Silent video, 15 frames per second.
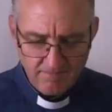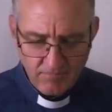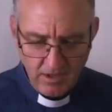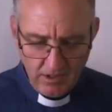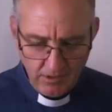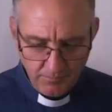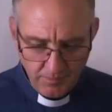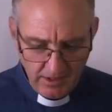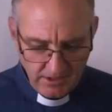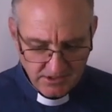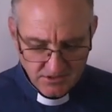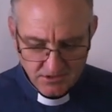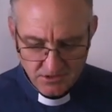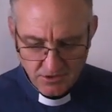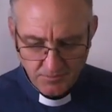Help
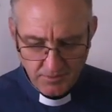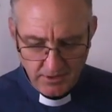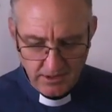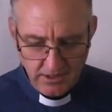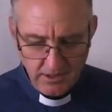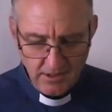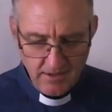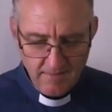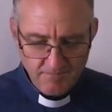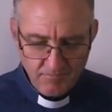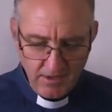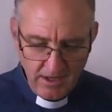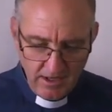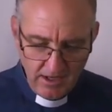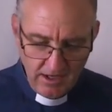us to put
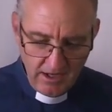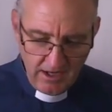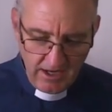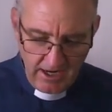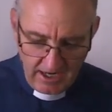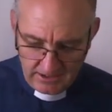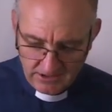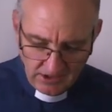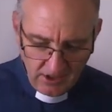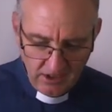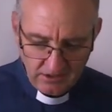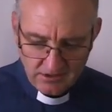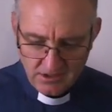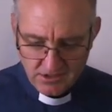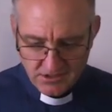our
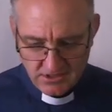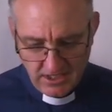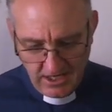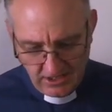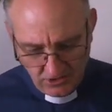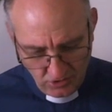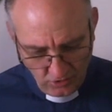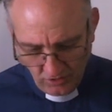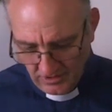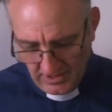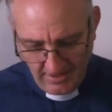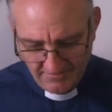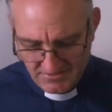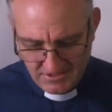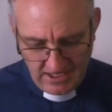darkness and your
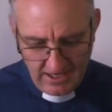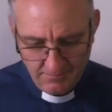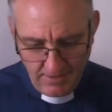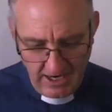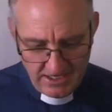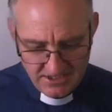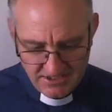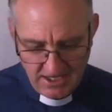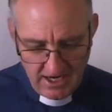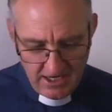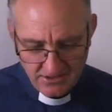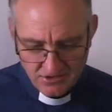love side by side,